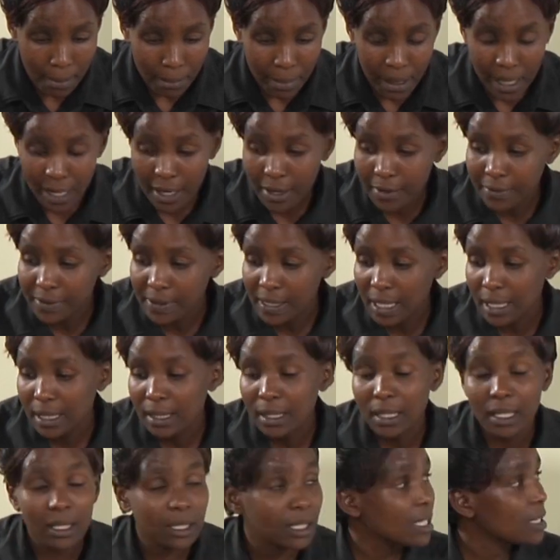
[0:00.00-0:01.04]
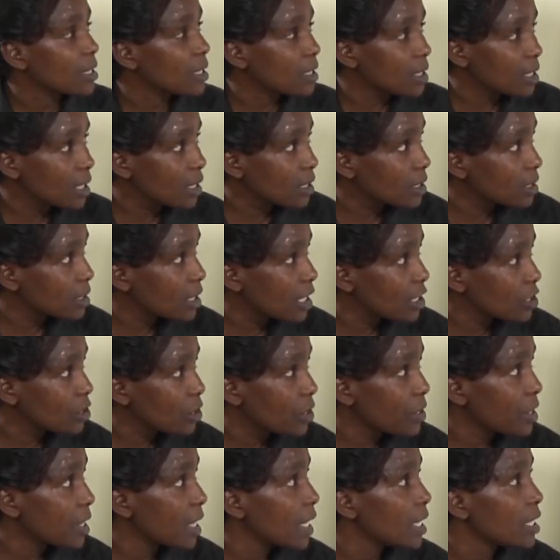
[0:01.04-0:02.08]
But I have said that in the next
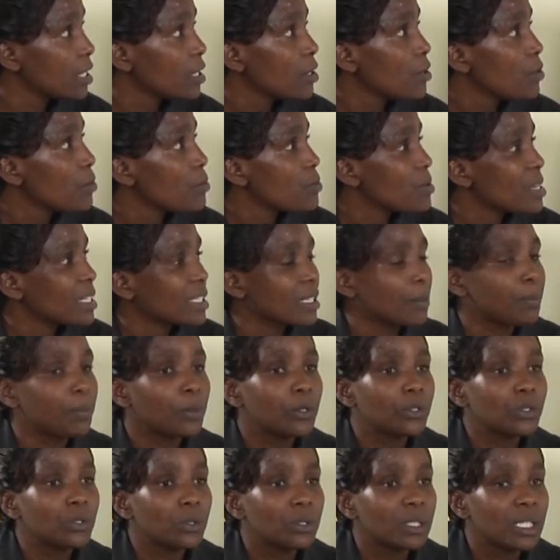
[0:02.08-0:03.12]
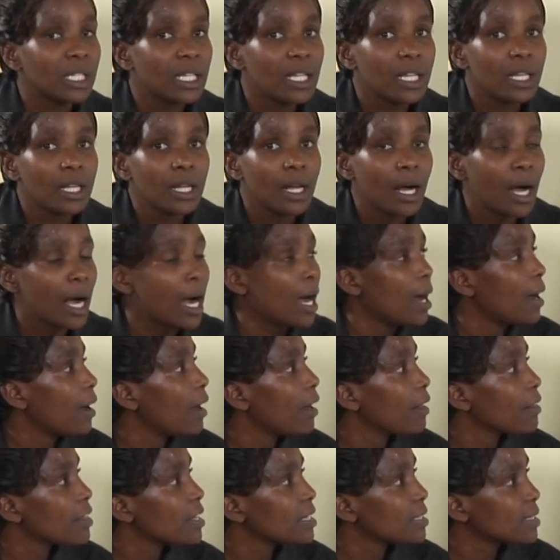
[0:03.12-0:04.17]
session, then we are supposed to see
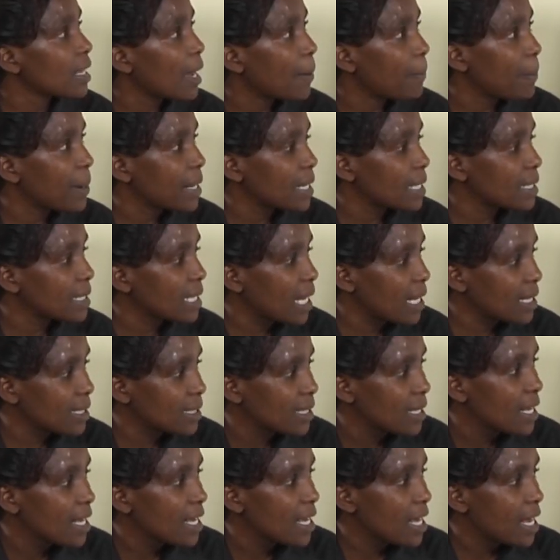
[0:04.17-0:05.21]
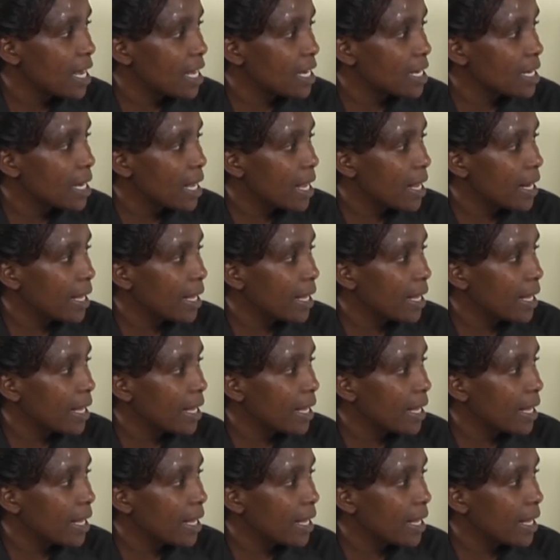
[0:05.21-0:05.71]
these apparatus and